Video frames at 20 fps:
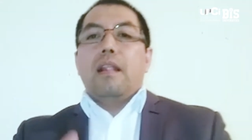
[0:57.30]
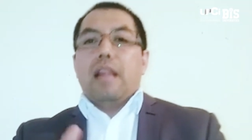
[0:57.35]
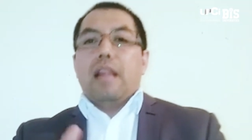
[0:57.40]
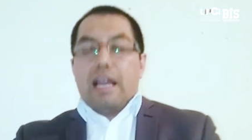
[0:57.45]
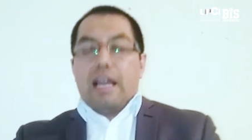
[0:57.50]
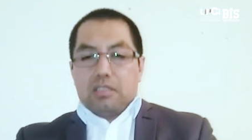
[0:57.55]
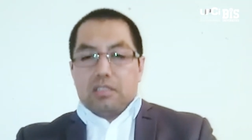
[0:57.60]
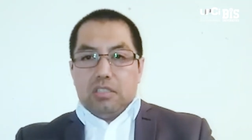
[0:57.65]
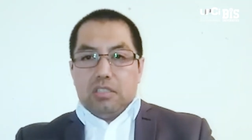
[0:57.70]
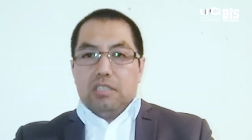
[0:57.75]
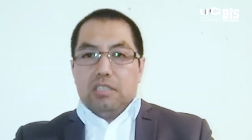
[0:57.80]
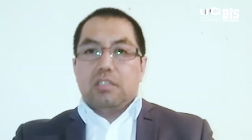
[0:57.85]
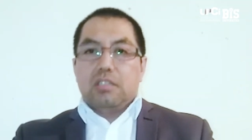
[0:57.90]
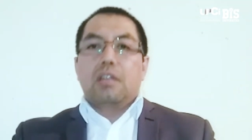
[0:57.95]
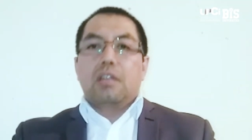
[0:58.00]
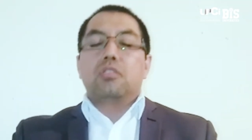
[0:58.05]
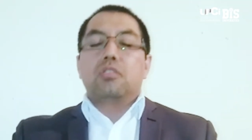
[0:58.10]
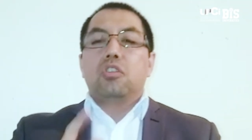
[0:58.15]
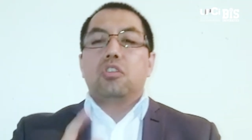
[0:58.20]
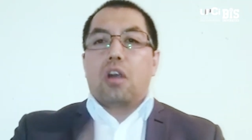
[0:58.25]
lexis,
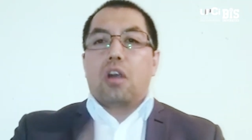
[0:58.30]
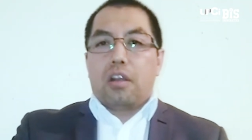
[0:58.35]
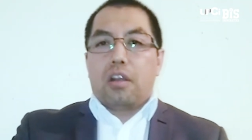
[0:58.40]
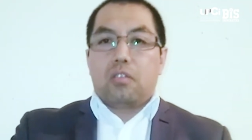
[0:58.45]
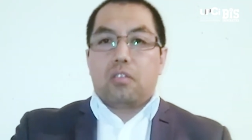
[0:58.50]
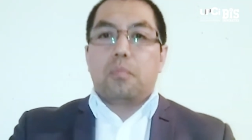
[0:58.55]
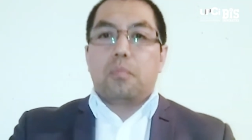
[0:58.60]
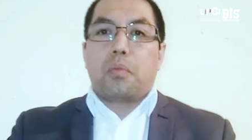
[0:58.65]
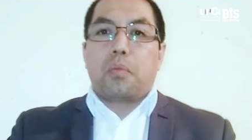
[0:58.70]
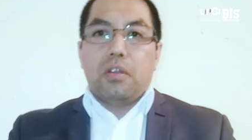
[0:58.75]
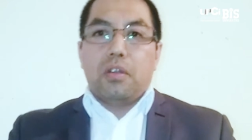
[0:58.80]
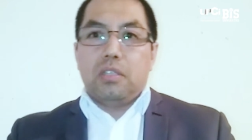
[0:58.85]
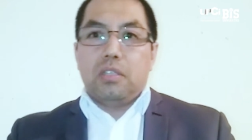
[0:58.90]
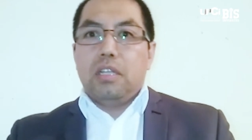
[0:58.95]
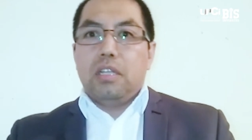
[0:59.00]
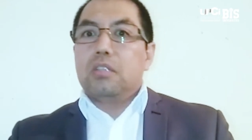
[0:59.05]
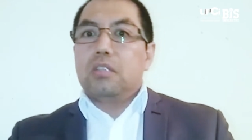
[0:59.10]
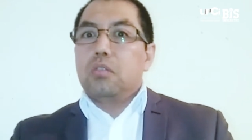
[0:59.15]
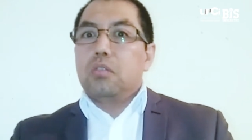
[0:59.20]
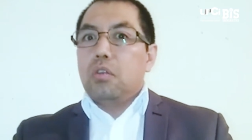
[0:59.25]
jargon
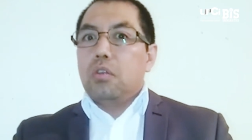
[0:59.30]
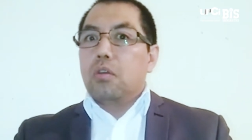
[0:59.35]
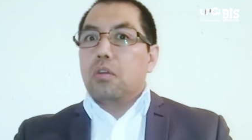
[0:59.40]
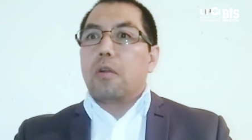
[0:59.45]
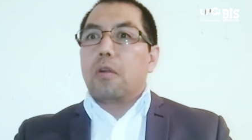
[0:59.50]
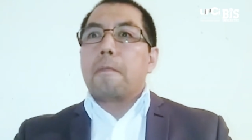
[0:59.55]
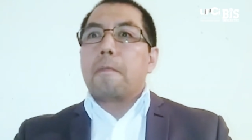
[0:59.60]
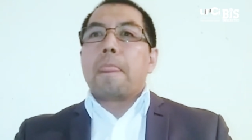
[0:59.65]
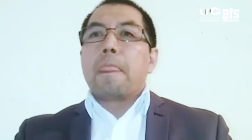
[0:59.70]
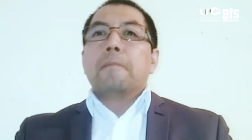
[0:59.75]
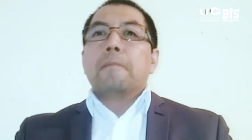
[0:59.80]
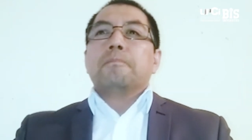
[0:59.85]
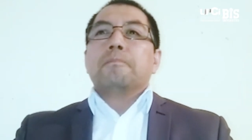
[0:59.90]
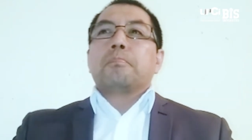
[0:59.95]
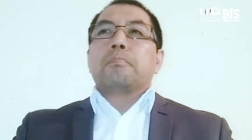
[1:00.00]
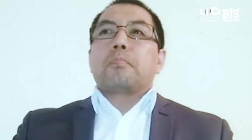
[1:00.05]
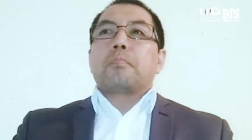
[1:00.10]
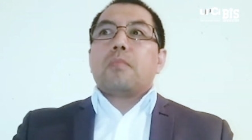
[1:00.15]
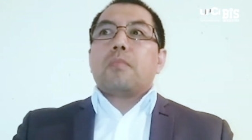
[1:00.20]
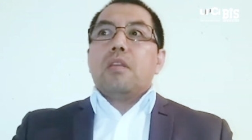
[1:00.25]
pertinent to your
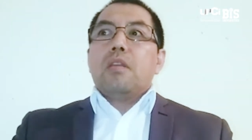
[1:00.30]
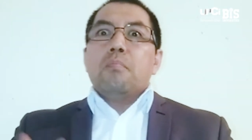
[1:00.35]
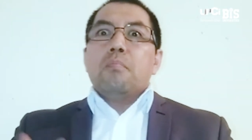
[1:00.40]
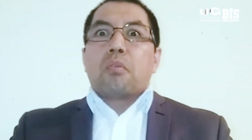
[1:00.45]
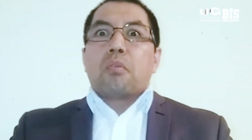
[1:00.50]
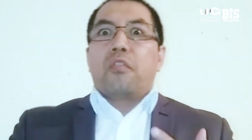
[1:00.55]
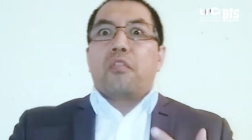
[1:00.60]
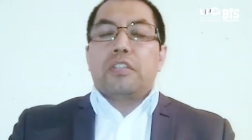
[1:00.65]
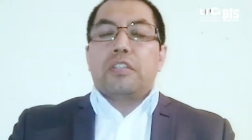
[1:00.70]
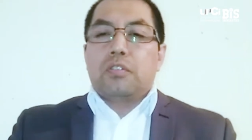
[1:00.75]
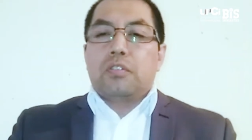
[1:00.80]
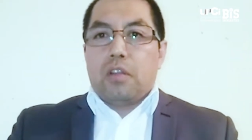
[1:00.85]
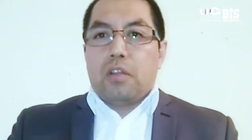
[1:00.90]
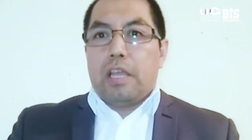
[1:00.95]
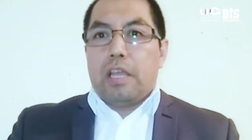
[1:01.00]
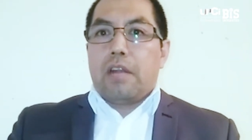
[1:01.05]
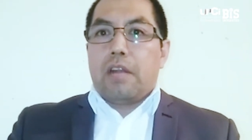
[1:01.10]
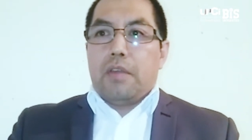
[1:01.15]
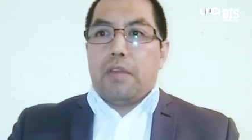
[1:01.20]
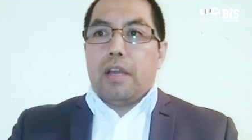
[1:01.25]

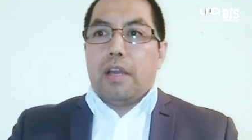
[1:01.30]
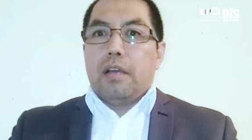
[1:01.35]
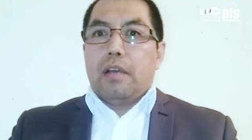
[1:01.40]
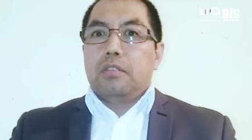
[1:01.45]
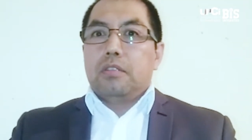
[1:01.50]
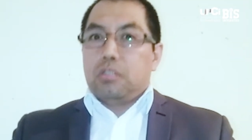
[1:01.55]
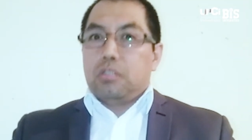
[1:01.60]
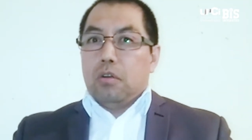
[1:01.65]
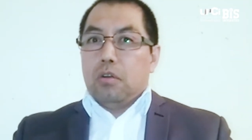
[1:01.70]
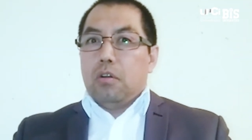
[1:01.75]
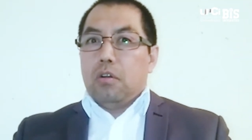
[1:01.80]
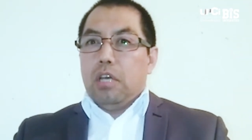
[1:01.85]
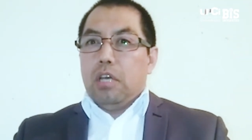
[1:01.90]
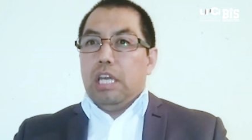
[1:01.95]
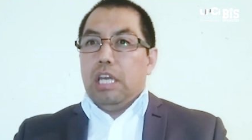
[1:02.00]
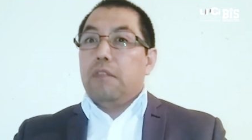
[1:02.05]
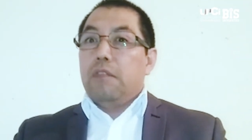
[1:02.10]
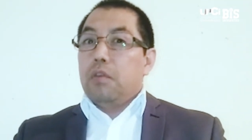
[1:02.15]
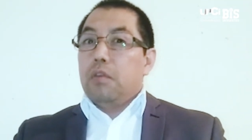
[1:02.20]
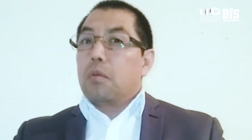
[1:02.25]
professional area. So
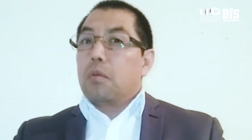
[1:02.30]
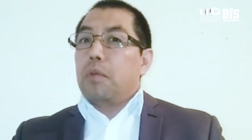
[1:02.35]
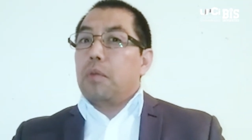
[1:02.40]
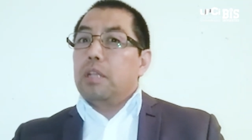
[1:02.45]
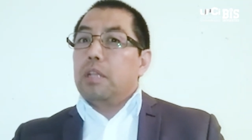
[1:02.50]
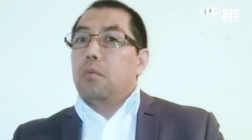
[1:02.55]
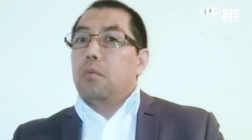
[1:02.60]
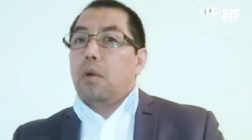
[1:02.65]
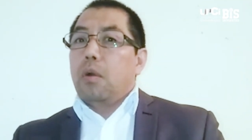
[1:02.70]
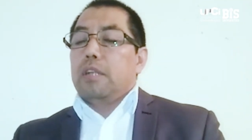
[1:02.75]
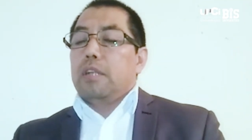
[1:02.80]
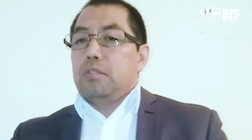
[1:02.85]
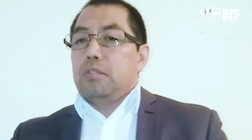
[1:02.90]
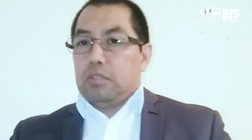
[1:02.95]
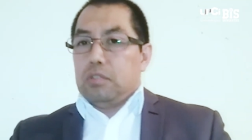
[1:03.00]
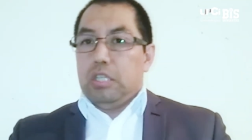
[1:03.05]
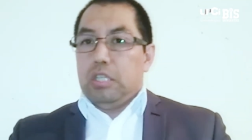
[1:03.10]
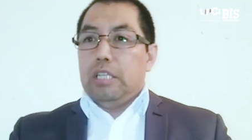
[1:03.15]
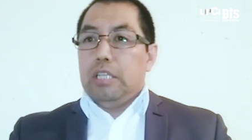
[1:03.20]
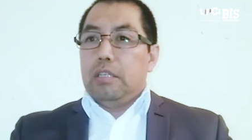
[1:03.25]
if you really want to
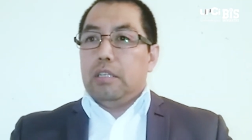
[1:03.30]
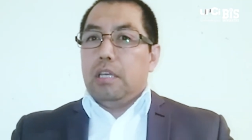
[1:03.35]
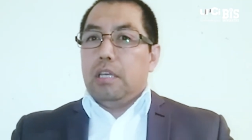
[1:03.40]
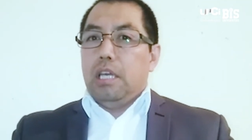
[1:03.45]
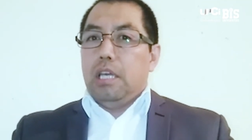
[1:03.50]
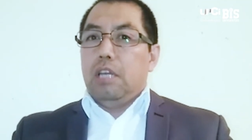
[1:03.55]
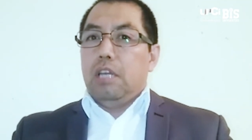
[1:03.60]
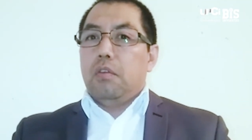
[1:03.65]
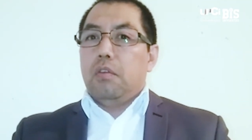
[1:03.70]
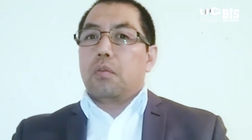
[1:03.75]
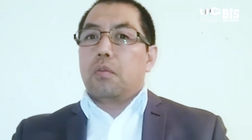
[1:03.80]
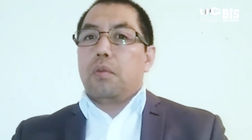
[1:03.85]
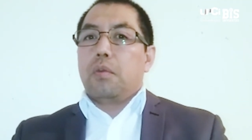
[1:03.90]
succeed, if you